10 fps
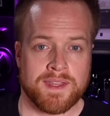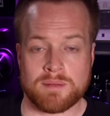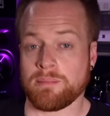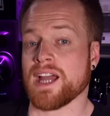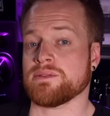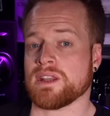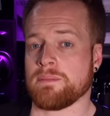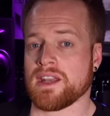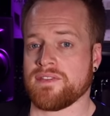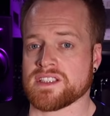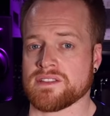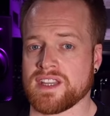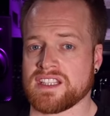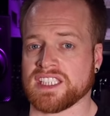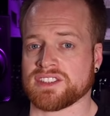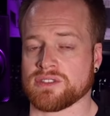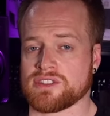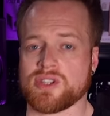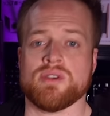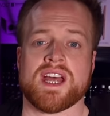Combined with the benefits of the additional
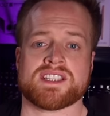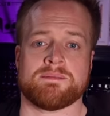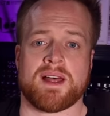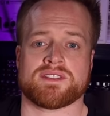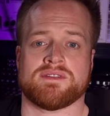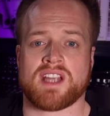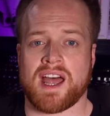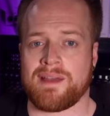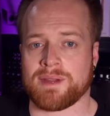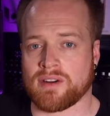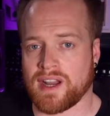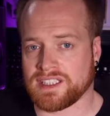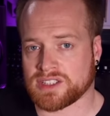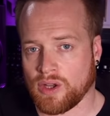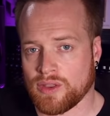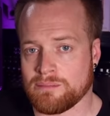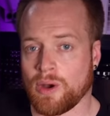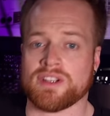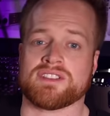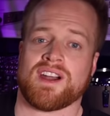2 decibels of dynamic range on the
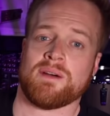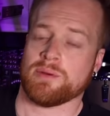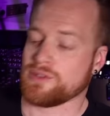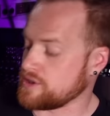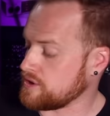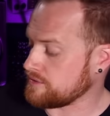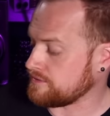monitor outputs, the